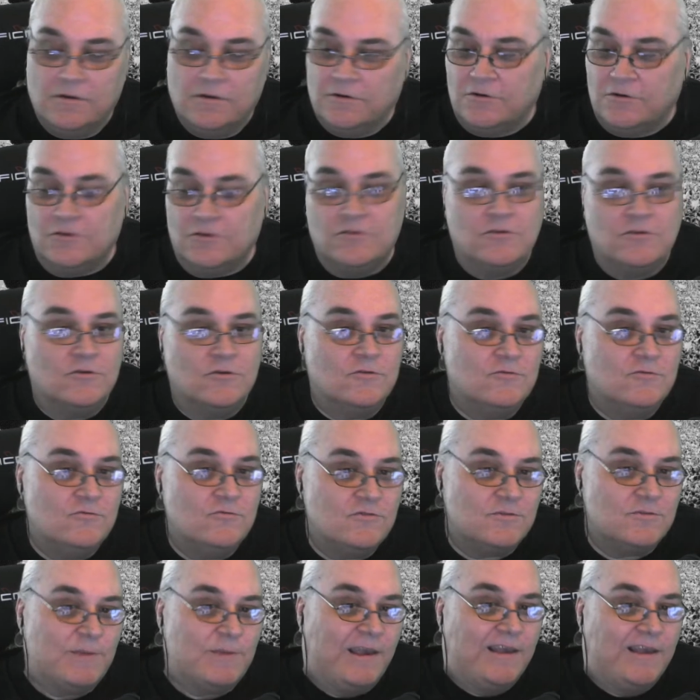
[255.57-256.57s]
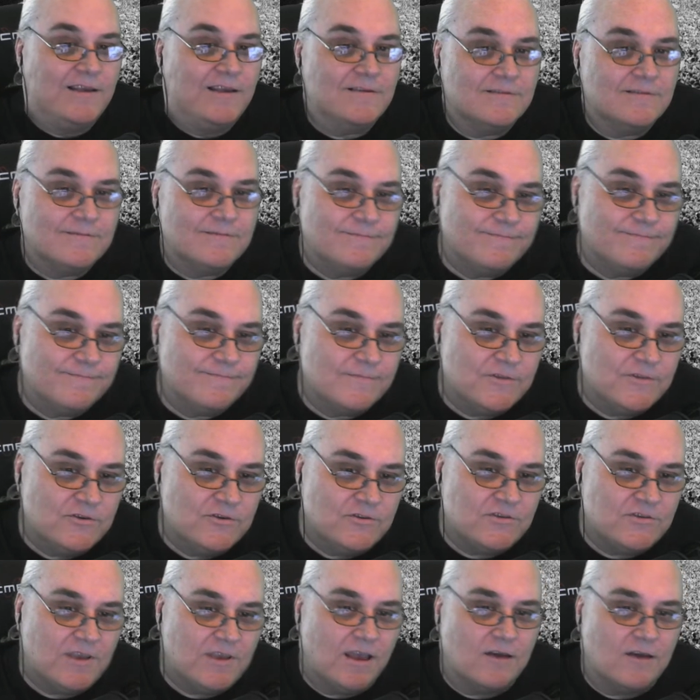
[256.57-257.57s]
Good tunes, man. Good
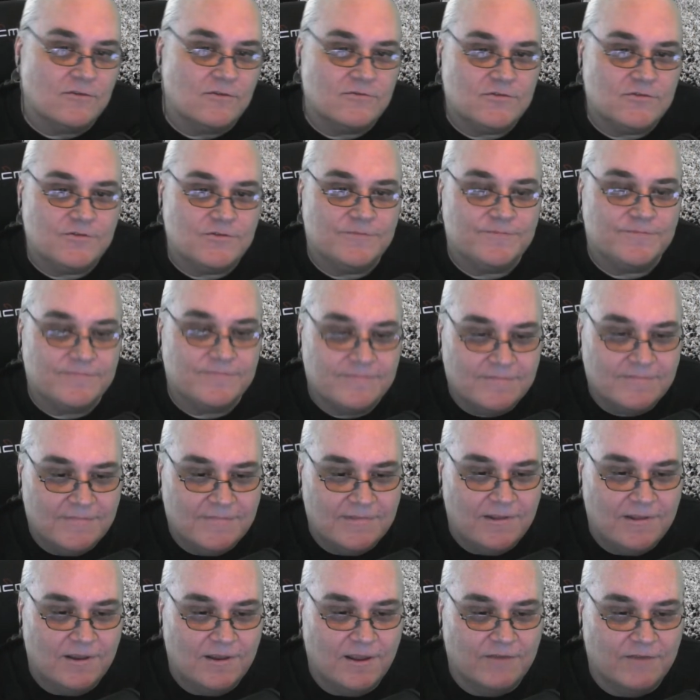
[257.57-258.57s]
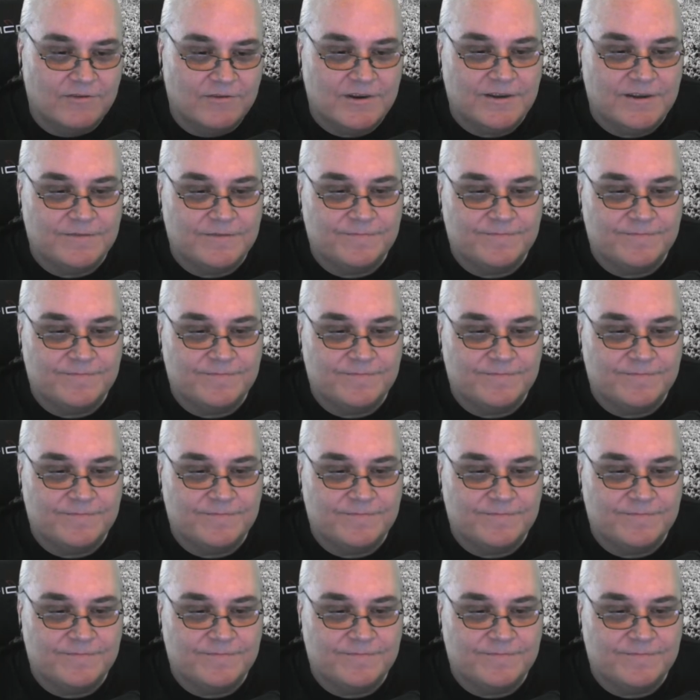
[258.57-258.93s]
sounds. Loving it.